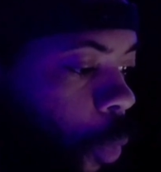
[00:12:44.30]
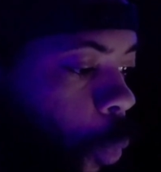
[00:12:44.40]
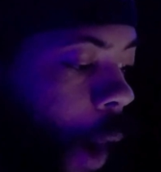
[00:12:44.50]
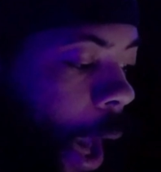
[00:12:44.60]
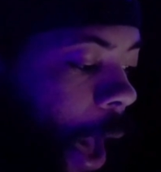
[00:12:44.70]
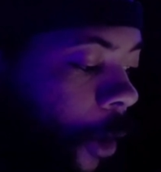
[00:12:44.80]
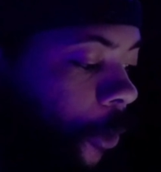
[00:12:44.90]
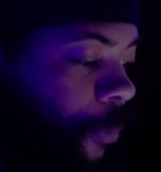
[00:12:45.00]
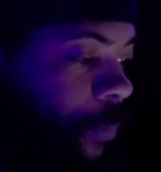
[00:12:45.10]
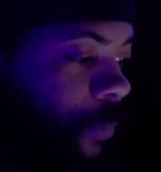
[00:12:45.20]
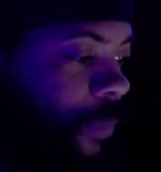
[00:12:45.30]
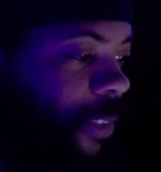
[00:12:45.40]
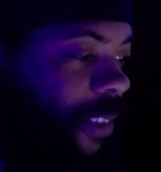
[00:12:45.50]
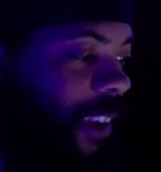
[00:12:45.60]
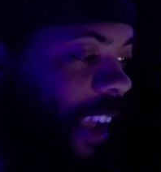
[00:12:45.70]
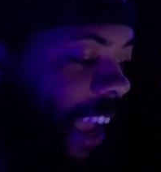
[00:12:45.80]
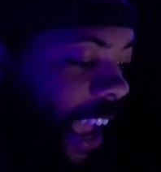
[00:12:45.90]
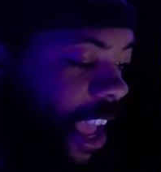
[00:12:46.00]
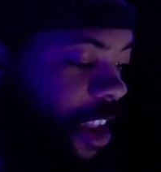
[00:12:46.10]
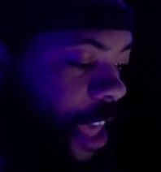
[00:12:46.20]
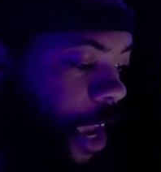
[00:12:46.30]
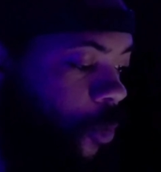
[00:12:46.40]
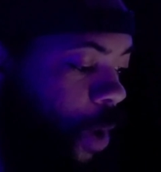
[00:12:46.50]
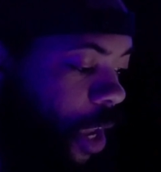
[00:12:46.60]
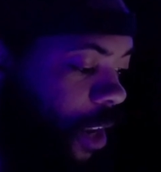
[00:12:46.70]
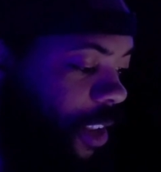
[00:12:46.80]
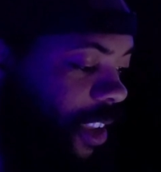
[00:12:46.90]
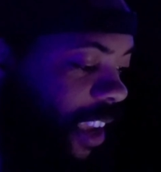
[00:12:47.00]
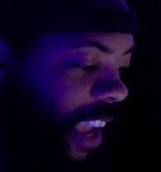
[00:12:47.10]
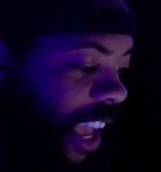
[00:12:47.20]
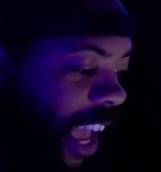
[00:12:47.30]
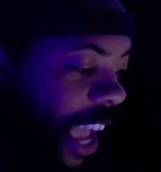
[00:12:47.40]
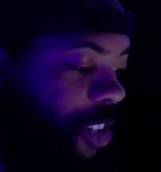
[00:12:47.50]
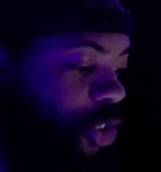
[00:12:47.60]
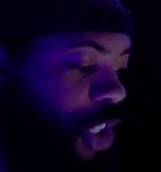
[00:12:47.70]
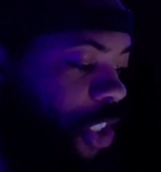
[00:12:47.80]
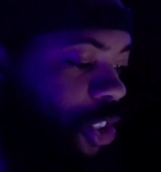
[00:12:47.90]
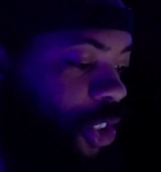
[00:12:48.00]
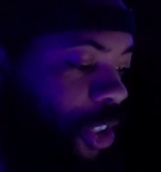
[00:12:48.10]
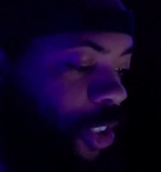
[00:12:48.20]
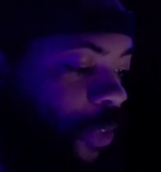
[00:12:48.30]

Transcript: Wow. And they went and just took